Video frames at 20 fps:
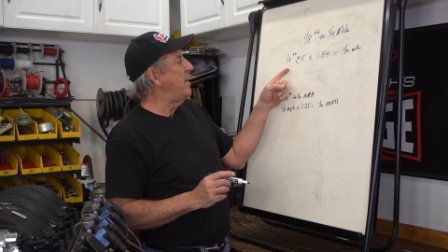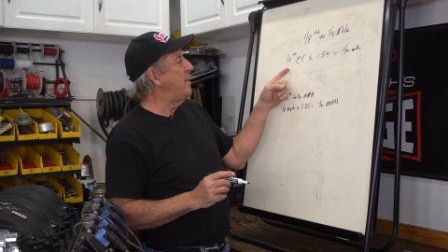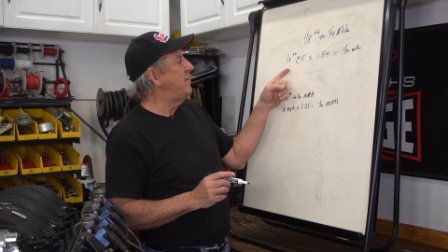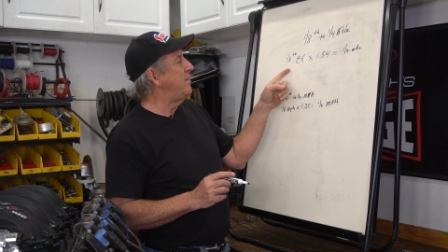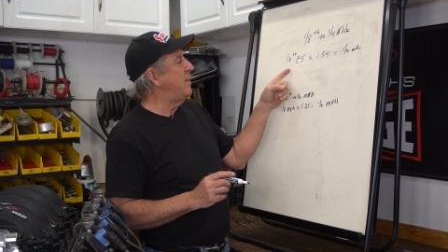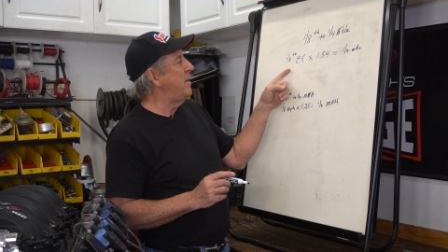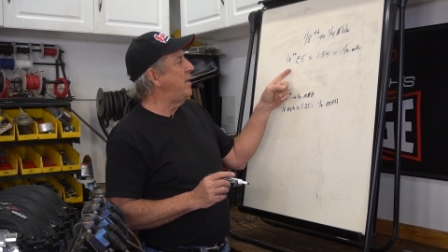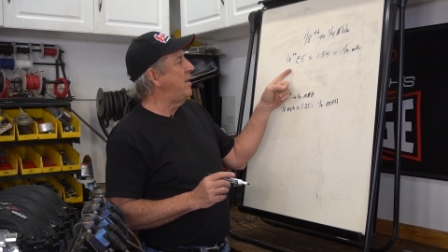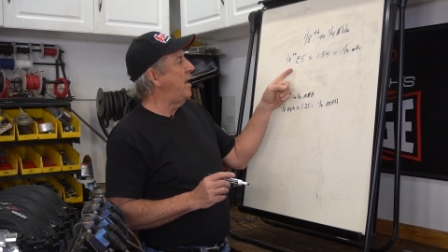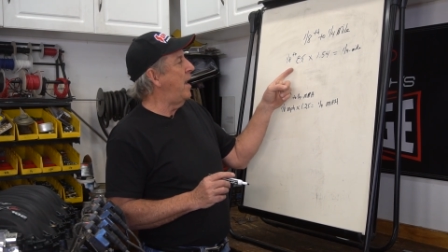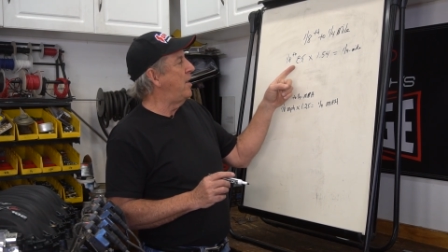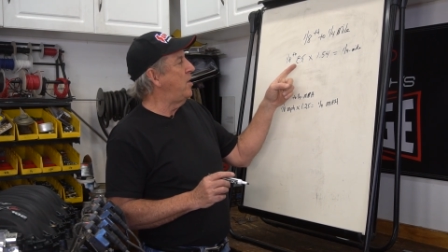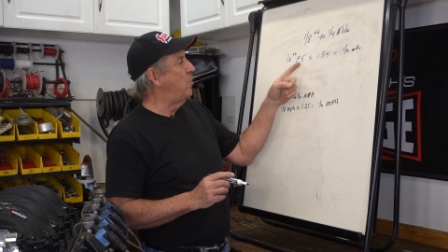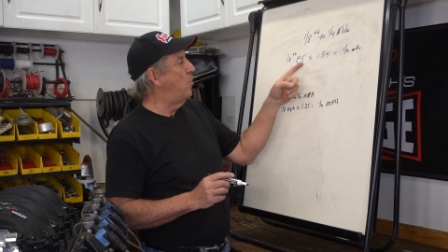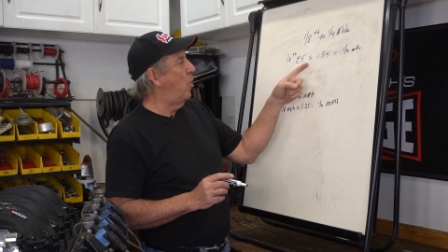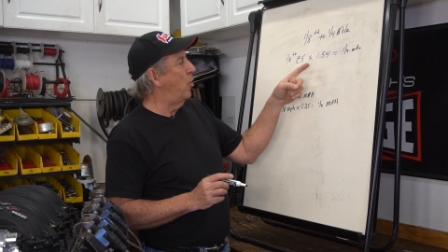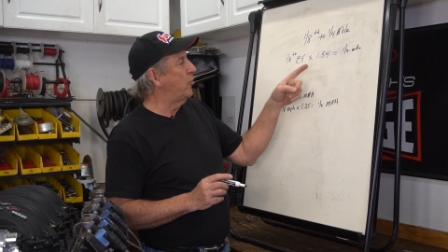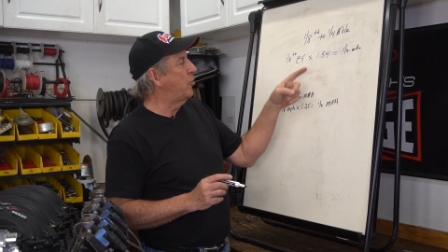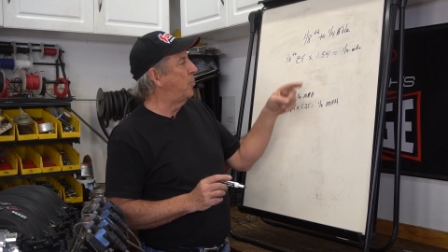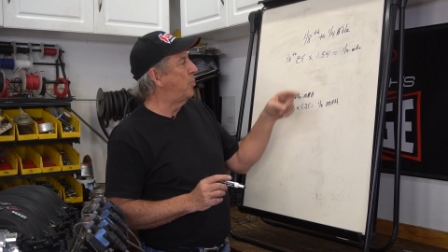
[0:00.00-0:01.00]
E T and you
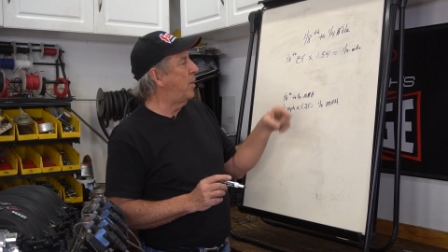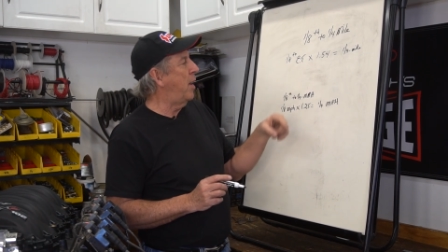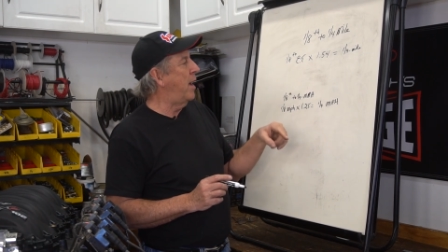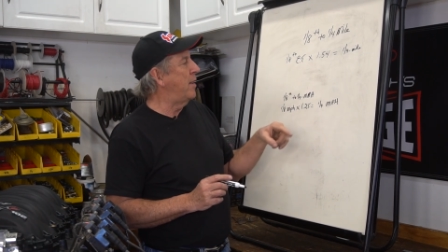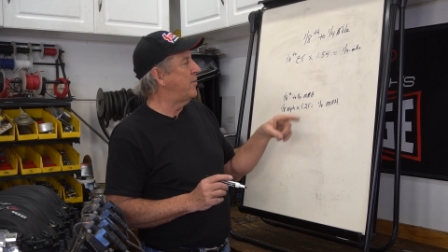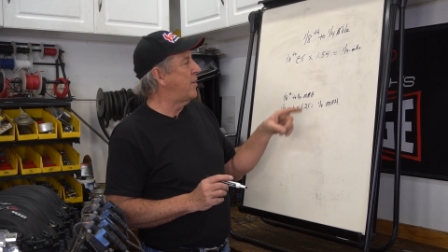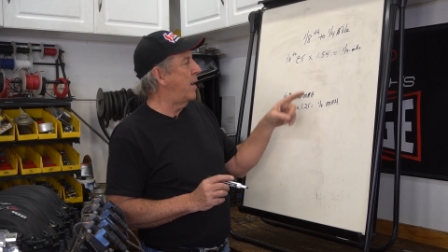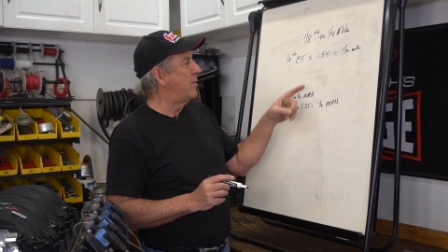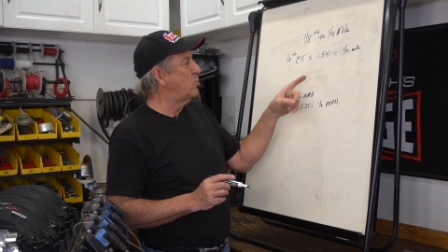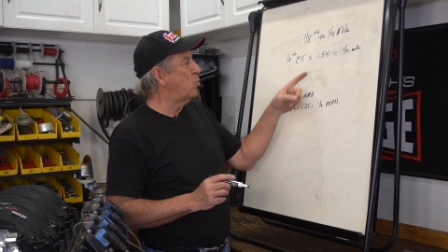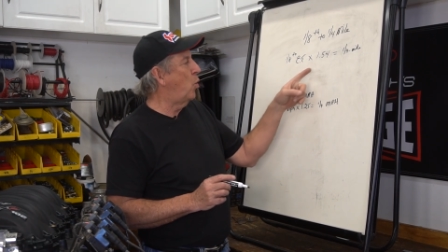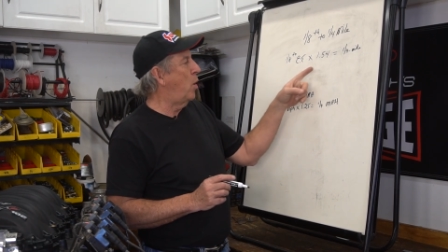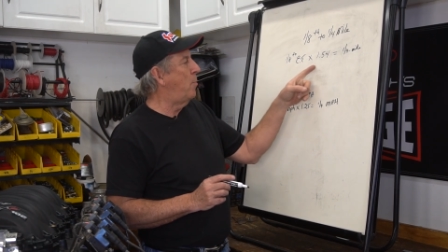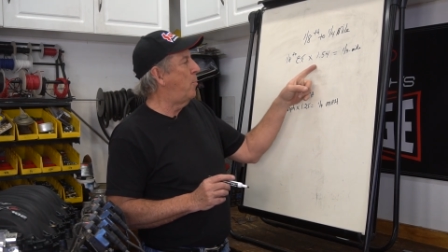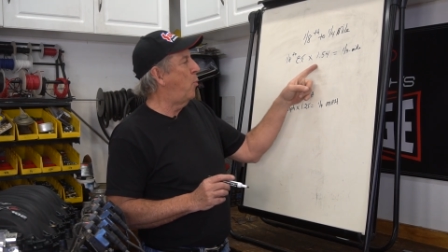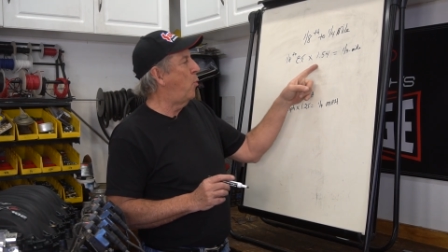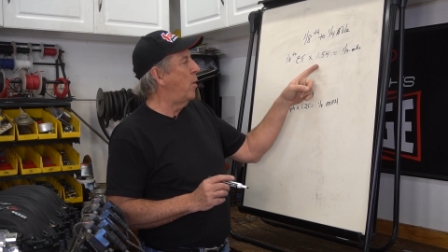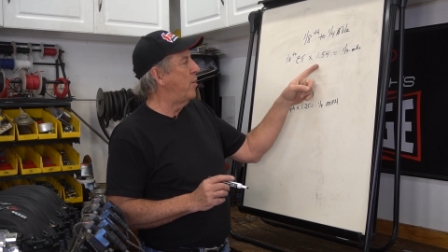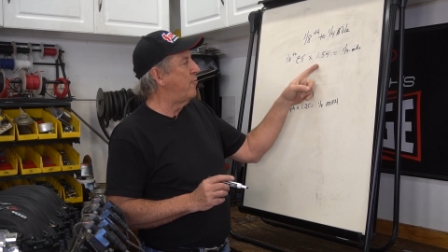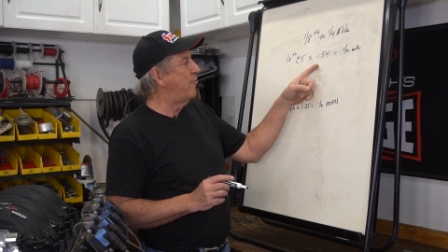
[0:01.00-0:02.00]
multiply it times
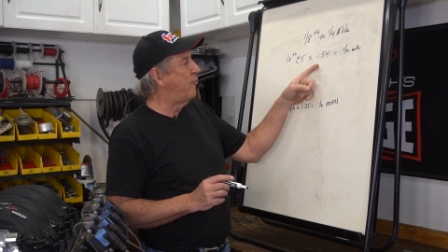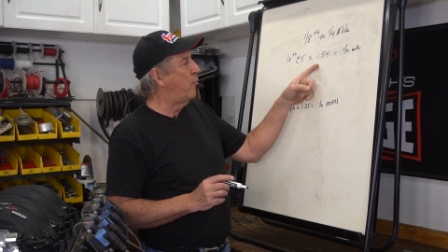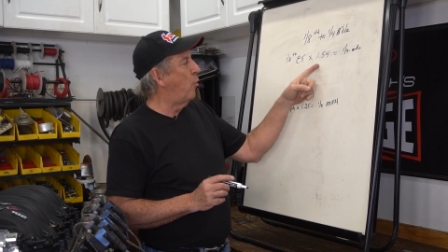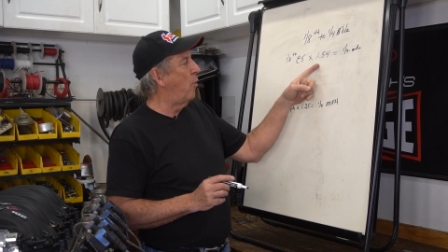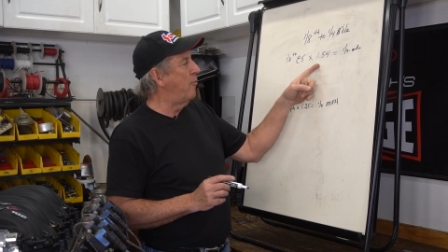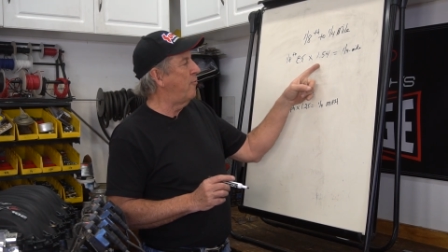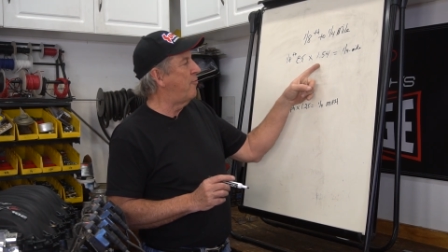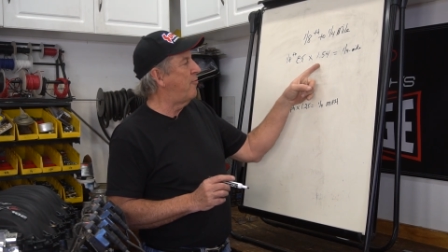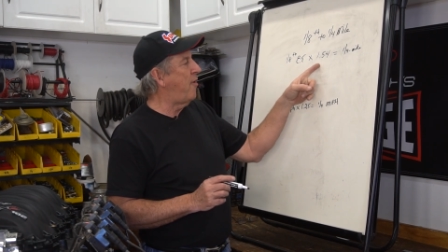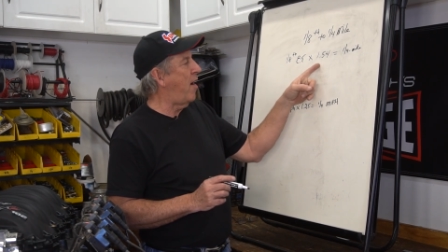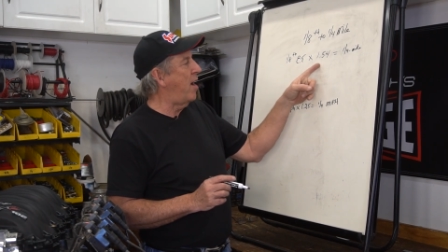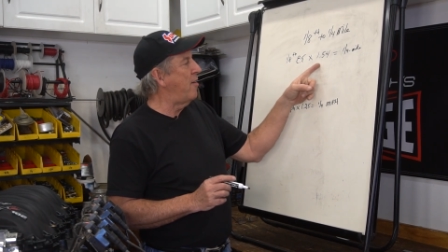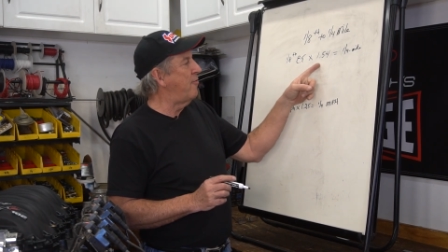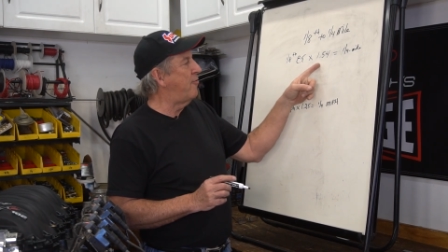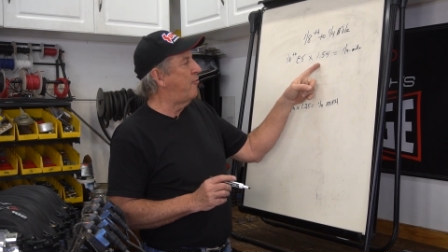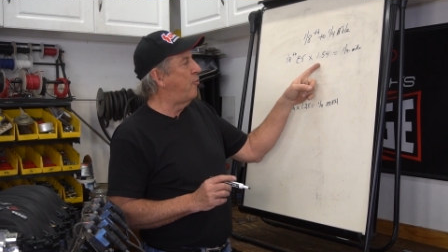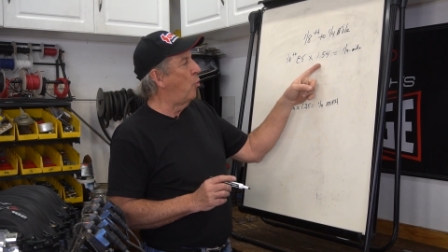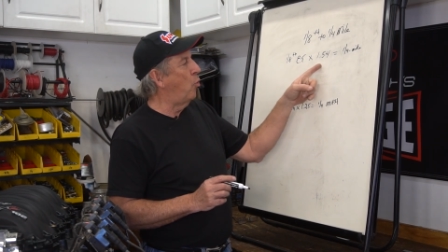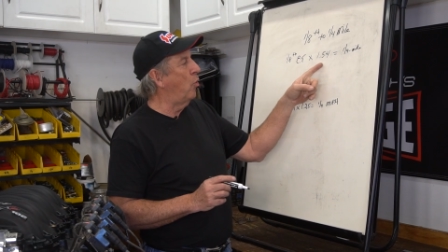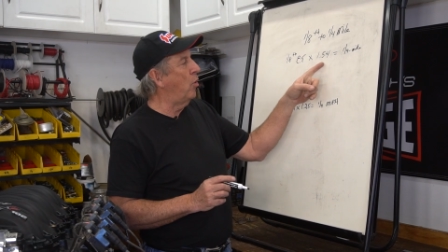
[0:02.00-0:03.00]
one point four
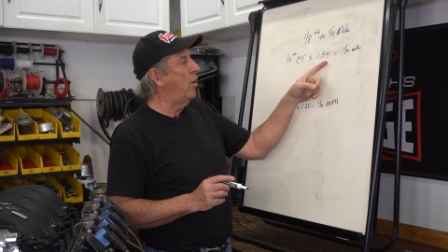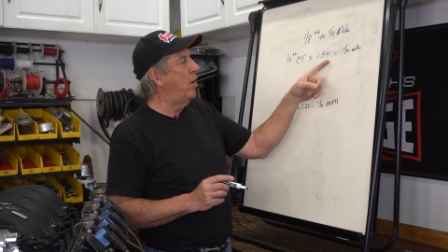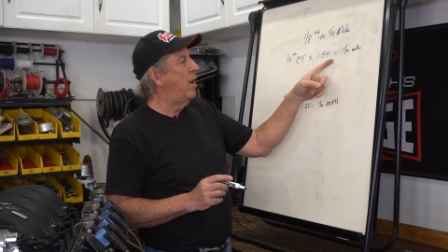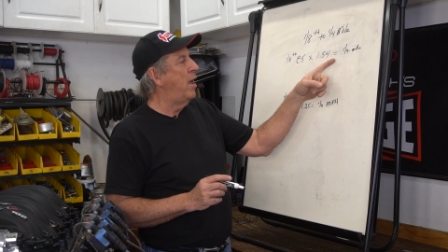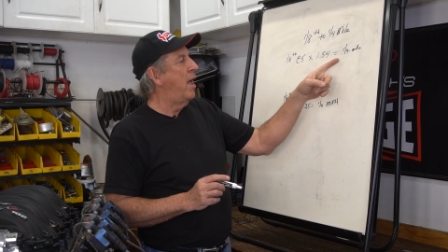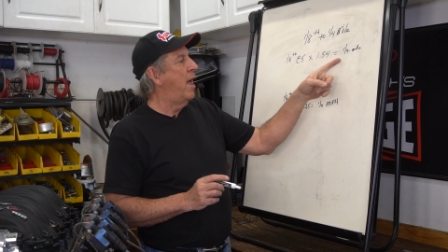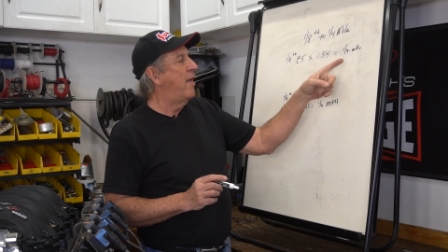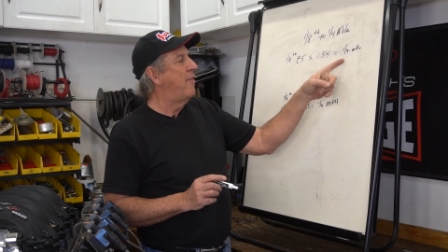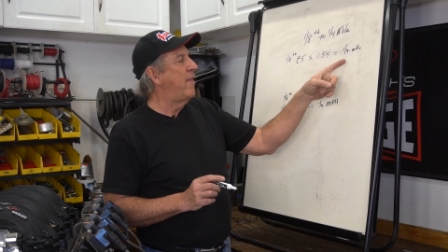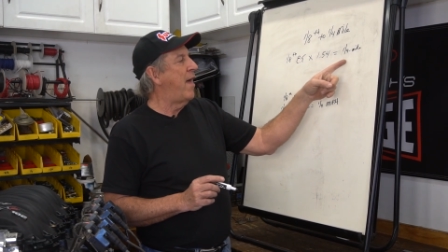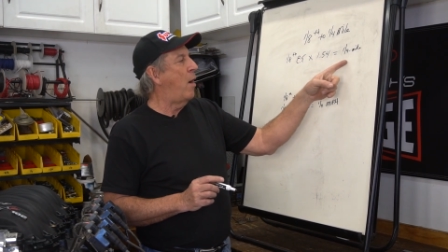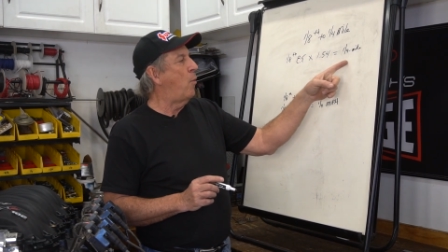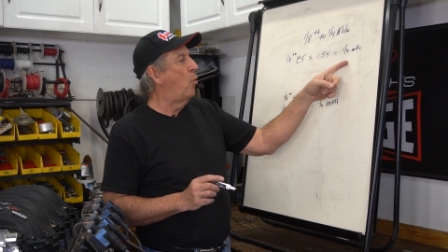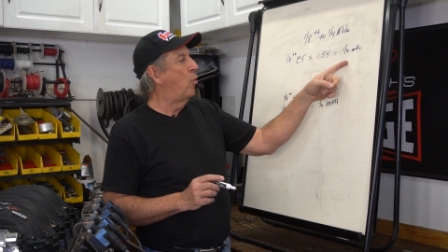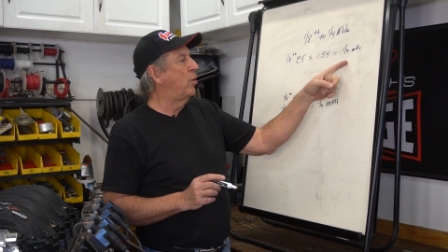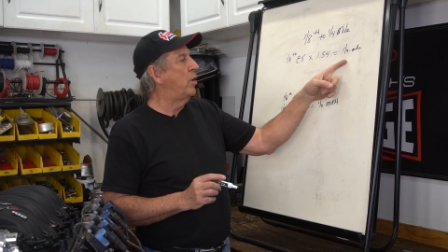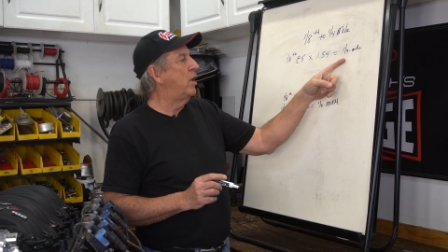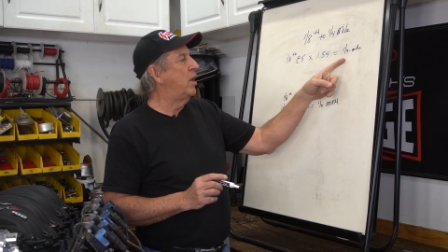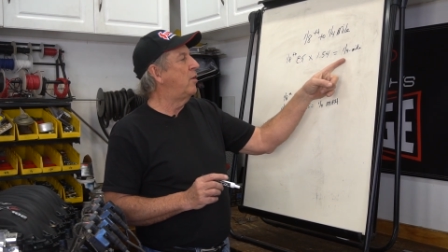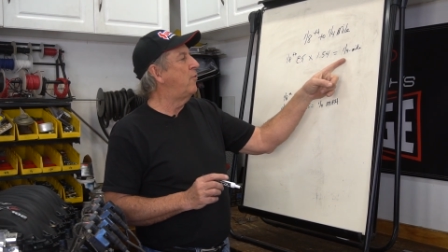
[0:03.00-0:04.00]
five four, and that
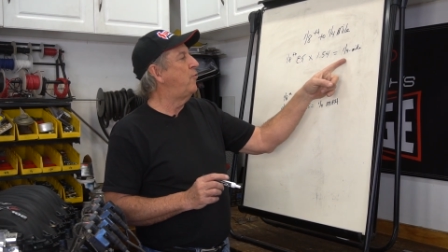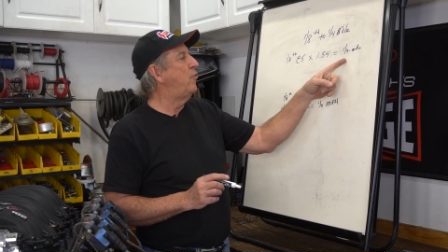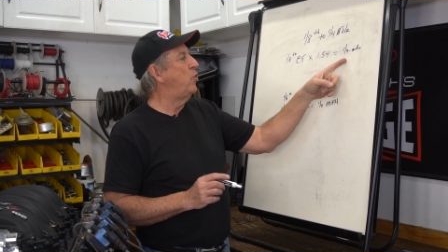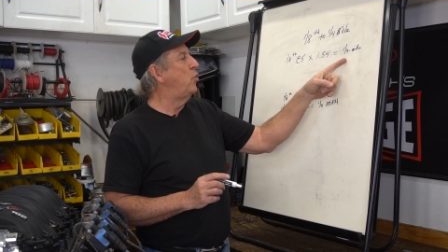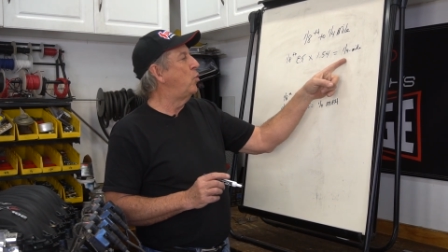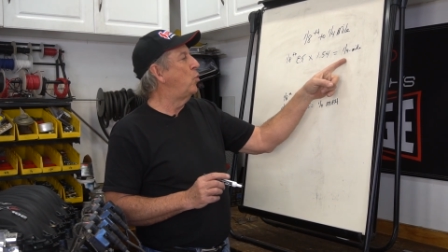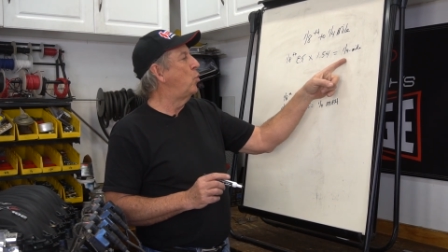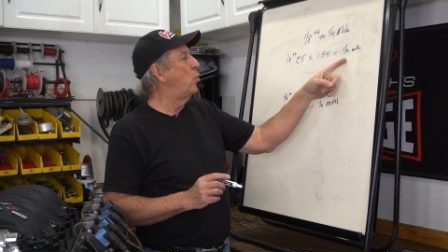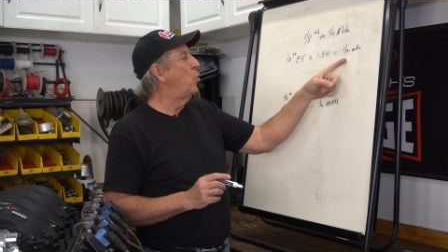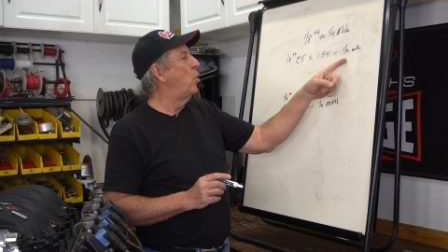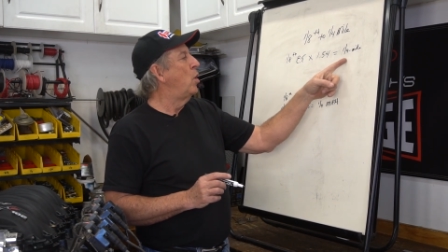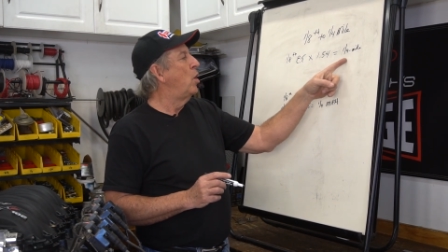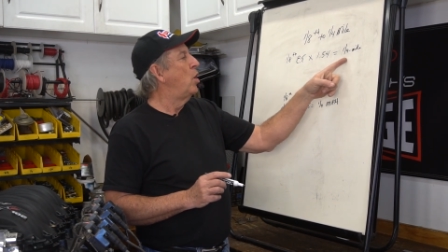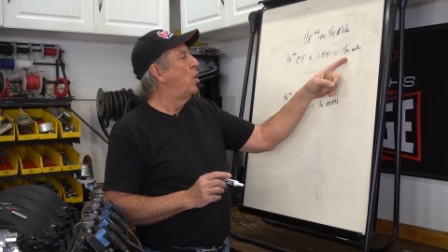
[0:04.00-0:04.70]
will give you